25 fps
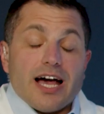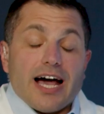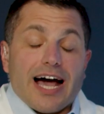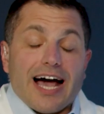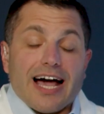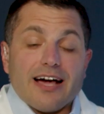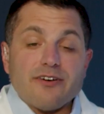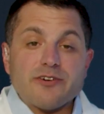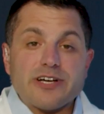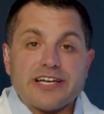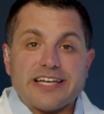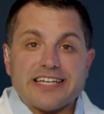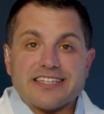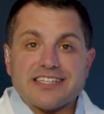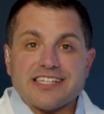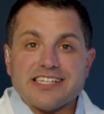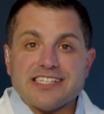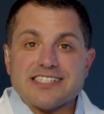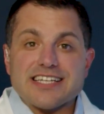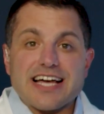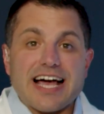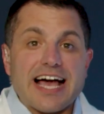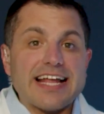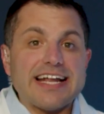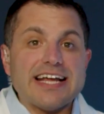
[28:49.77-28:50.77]
I would get
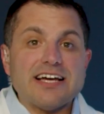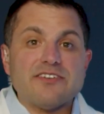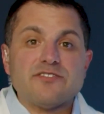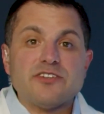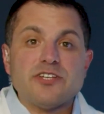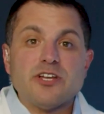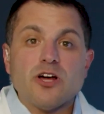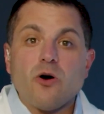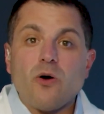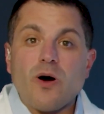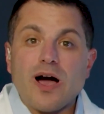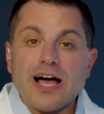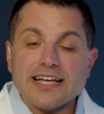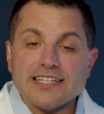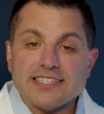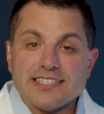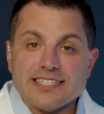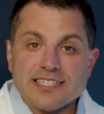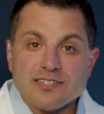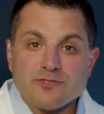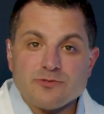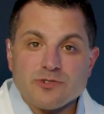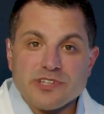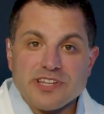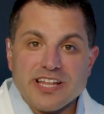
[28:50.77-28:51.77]
leads, I'd have no
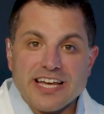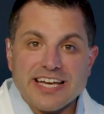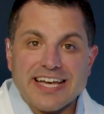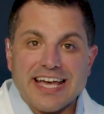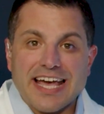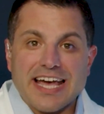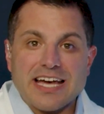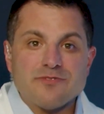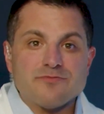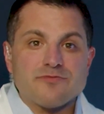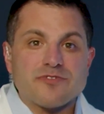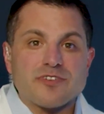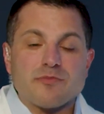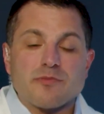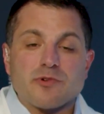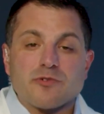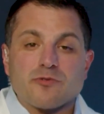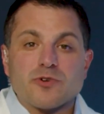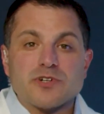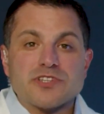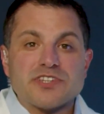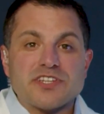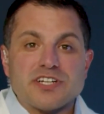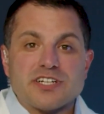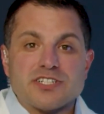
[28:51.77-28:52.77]
idea where they came from or
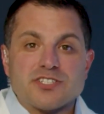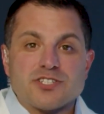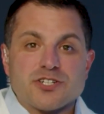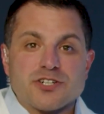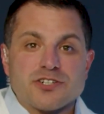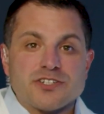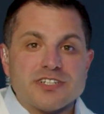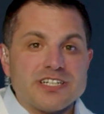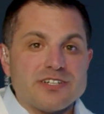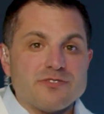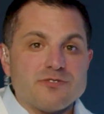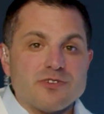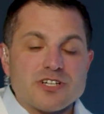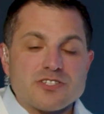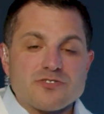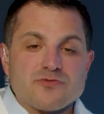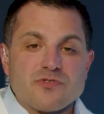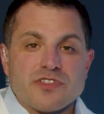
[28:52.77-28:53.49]
what their journey was,